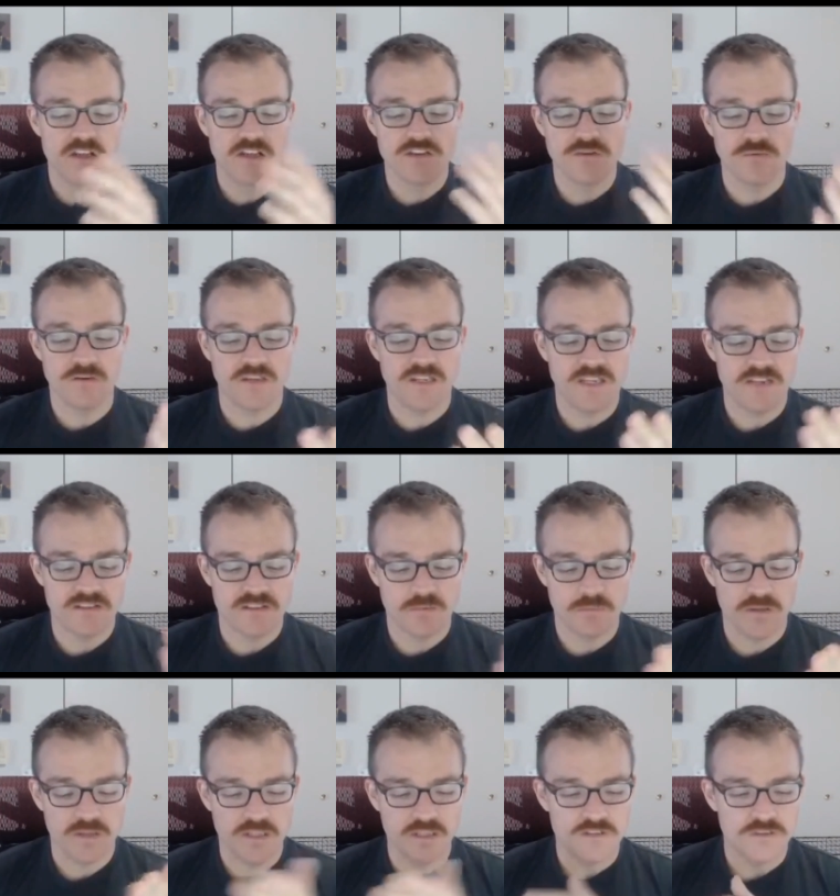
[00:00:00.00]
you need to
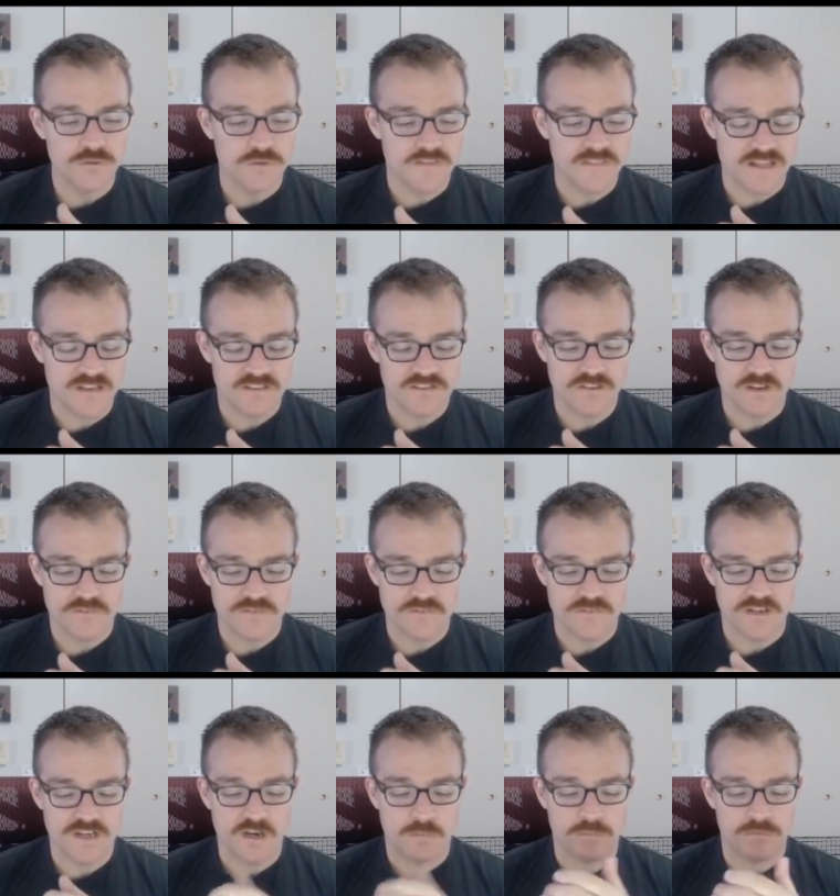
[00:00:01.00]
be doing that stuff
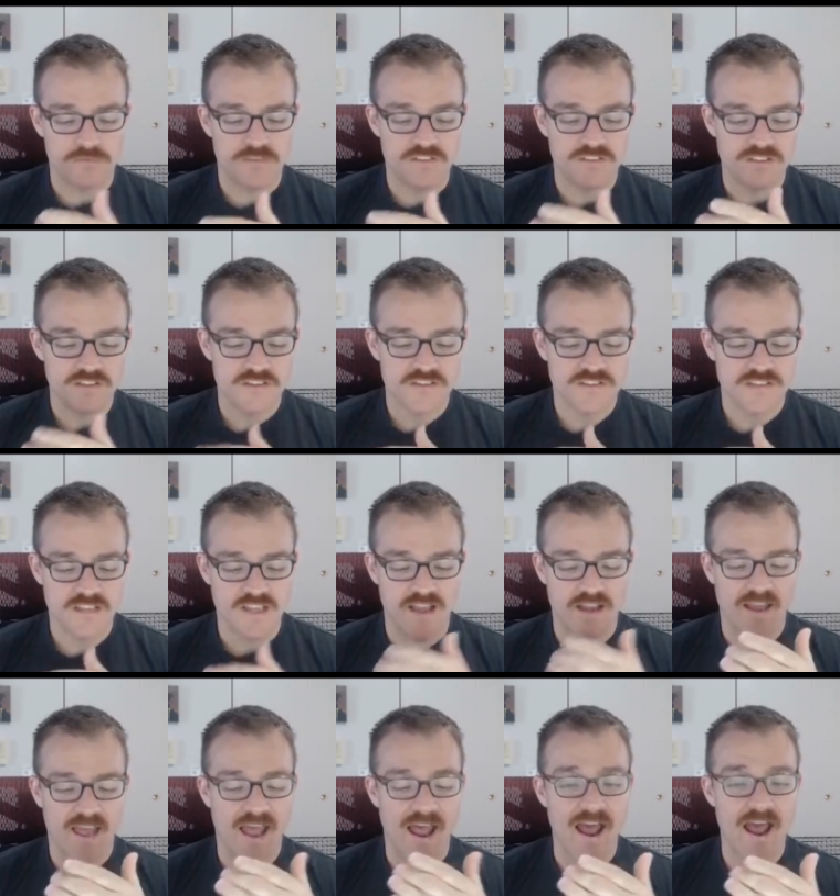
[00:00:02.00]
every couple visits to
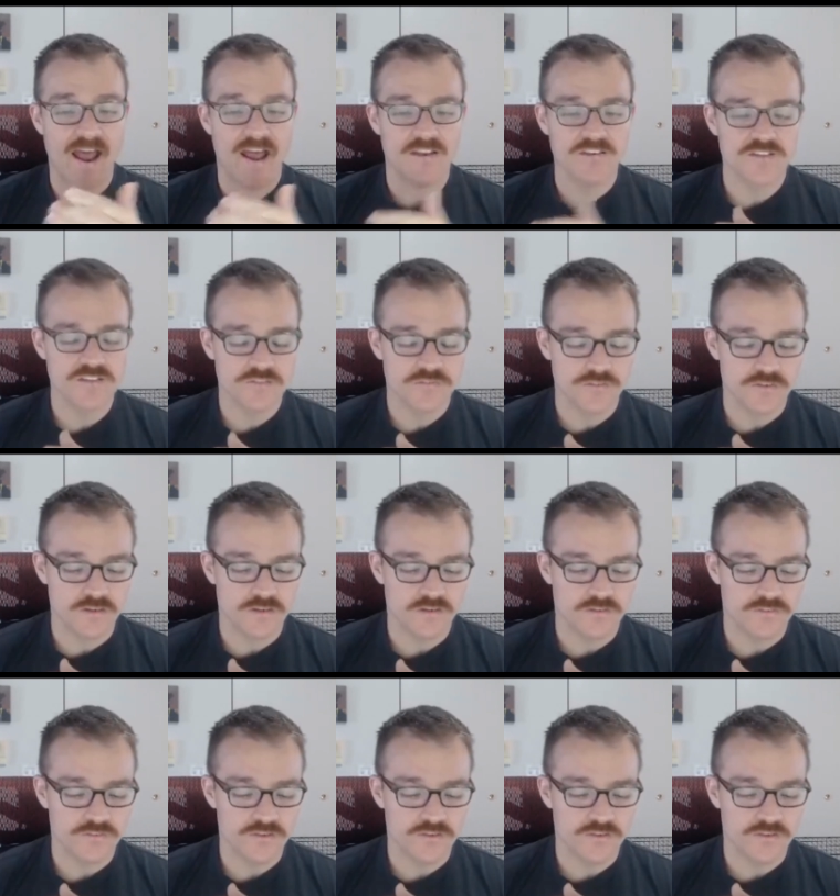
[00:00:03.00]
kind of ask for,